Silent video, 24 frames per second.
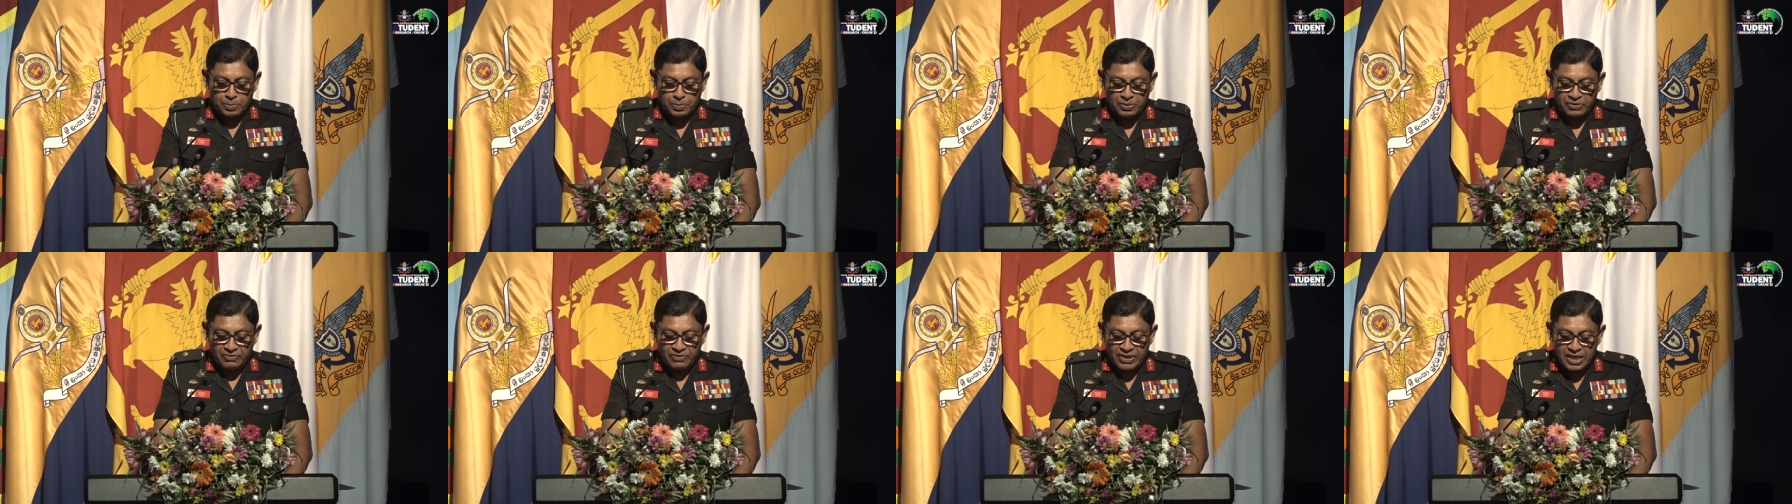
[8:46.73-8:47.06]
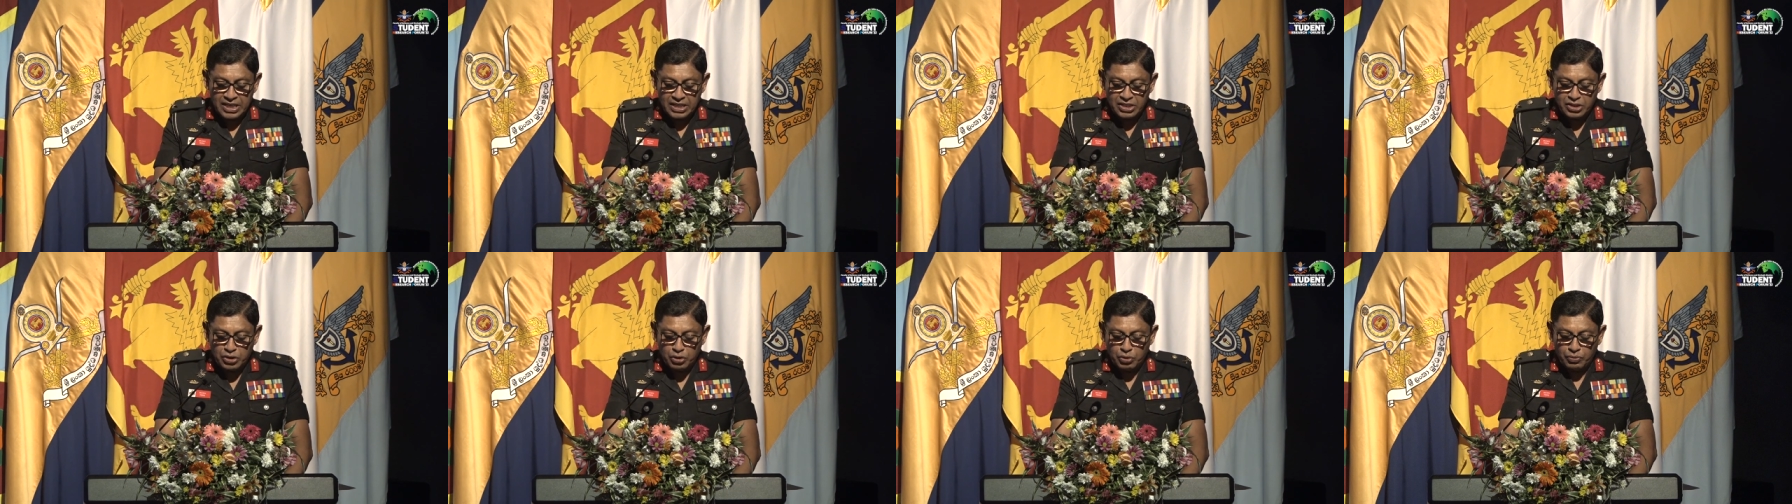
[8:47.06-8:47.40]

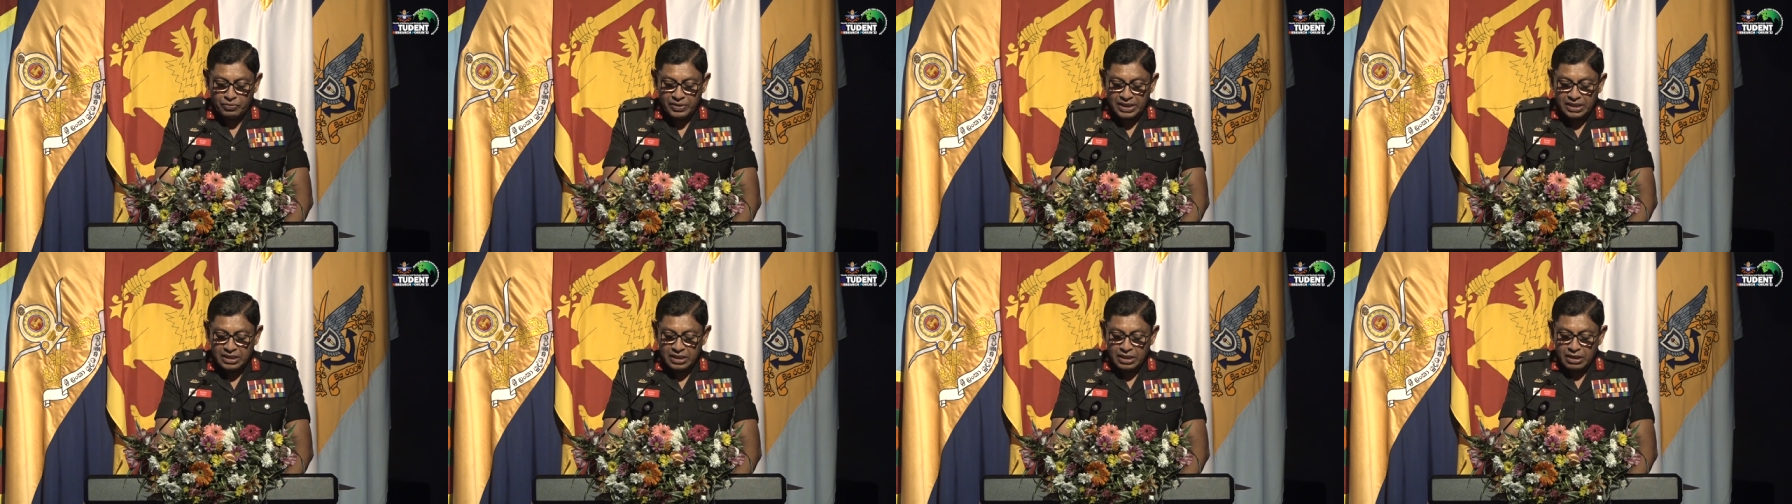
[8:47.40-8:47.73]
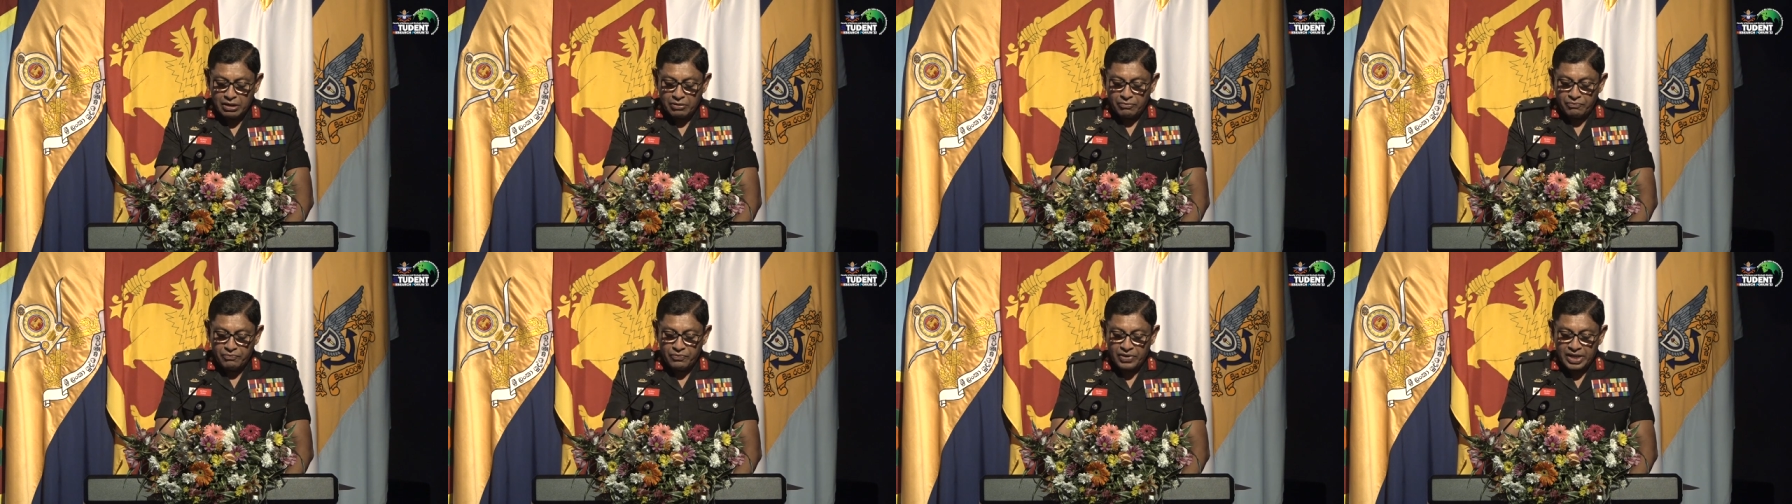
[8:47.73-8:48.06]
provides you with
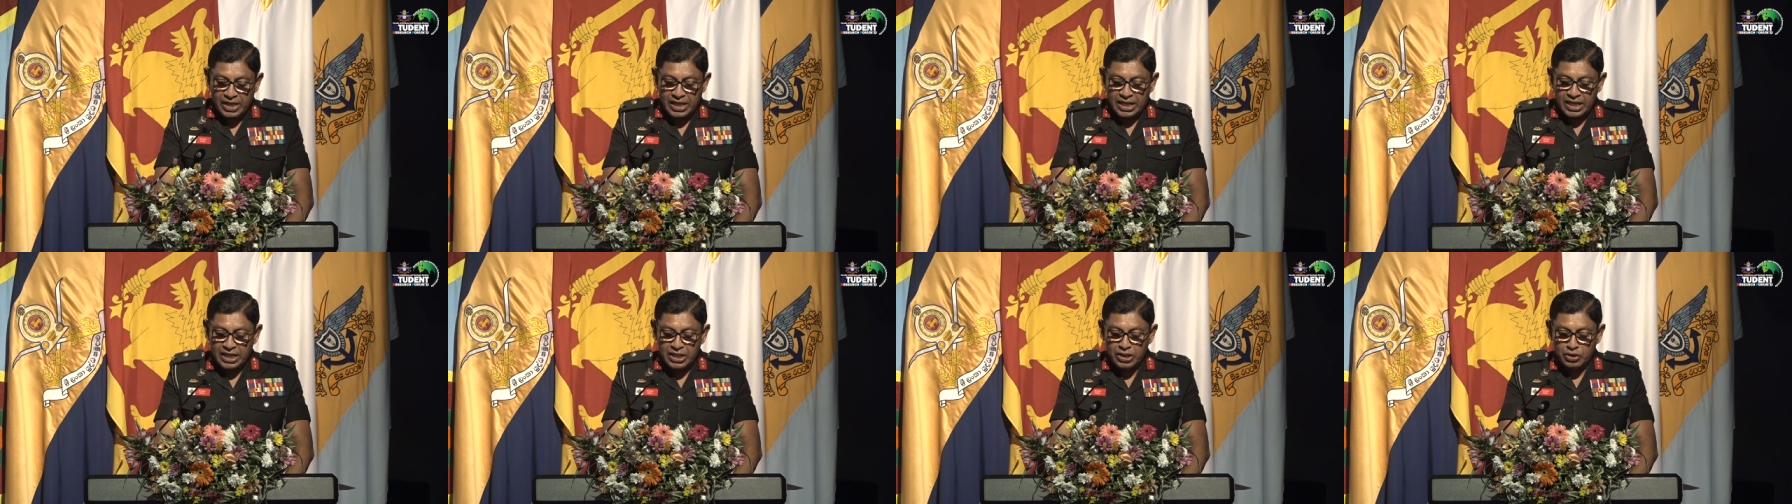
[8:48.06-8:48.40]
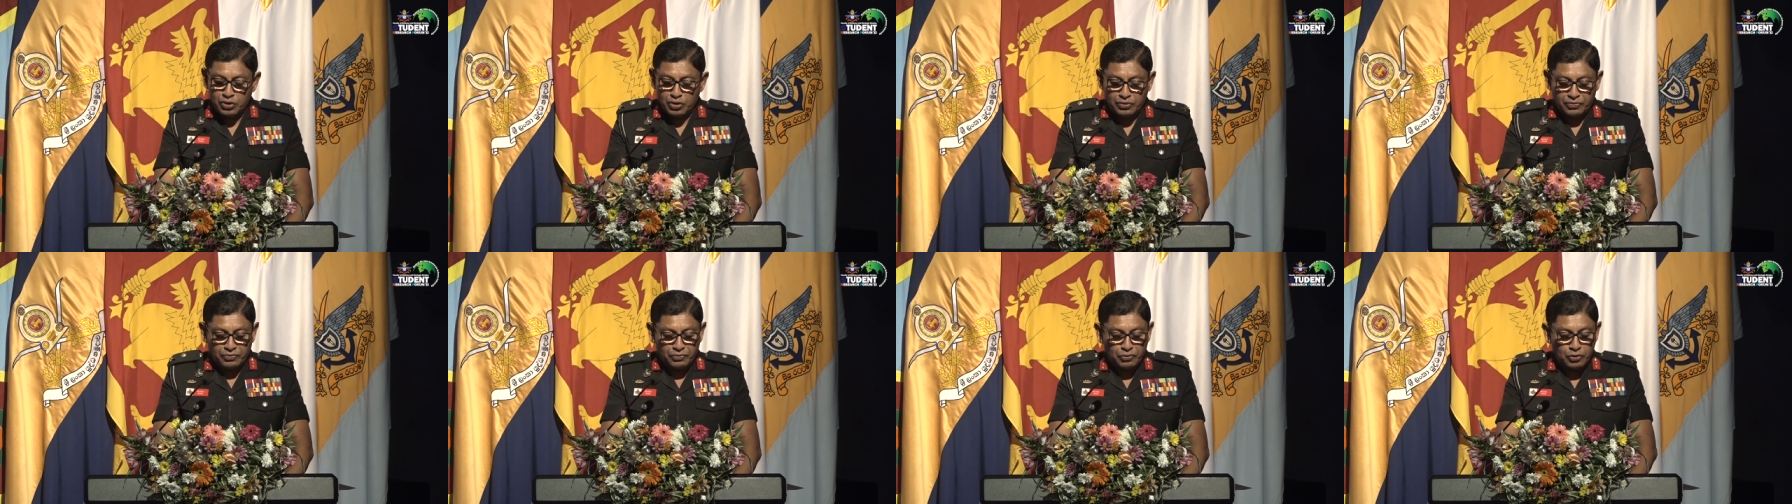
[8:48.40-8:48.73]
very
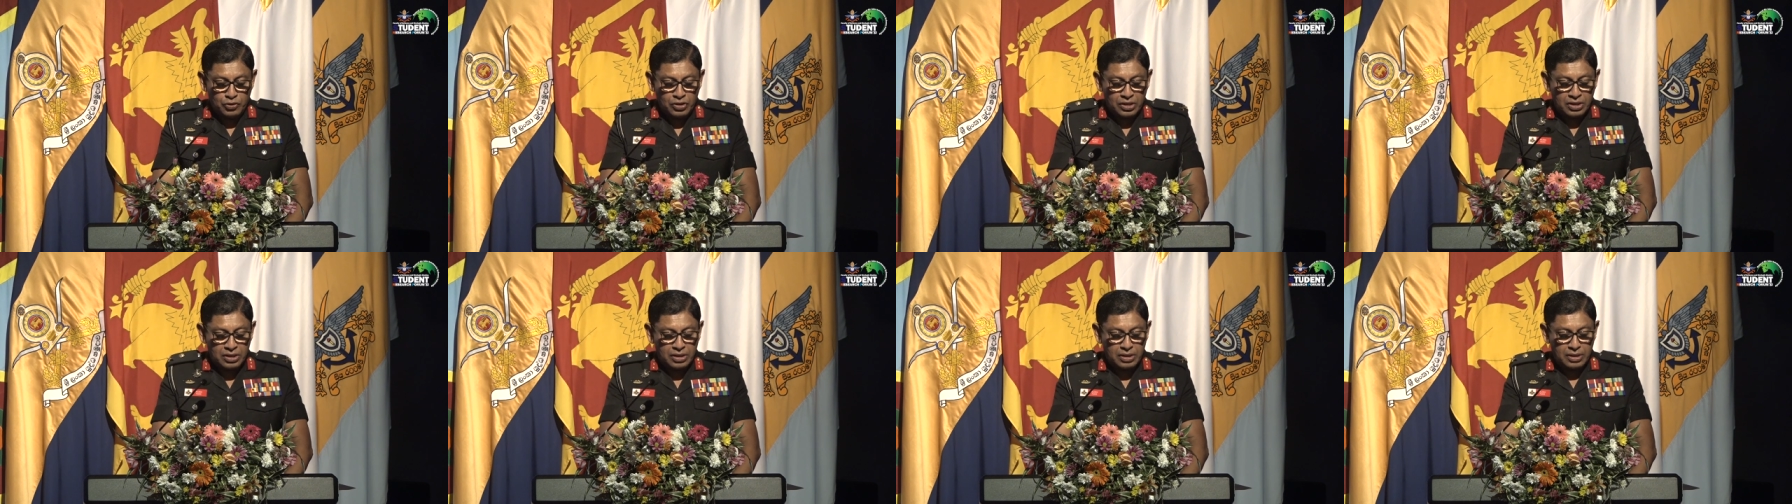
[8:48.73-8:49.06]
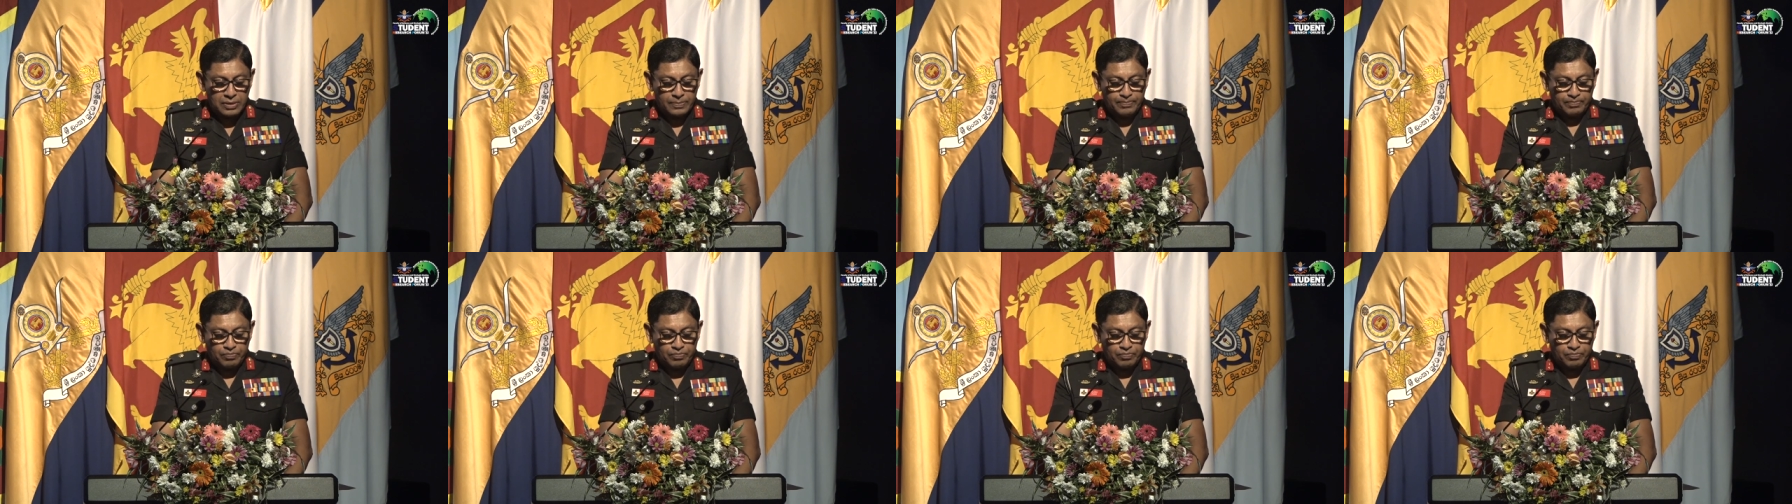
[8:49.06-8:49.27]
useful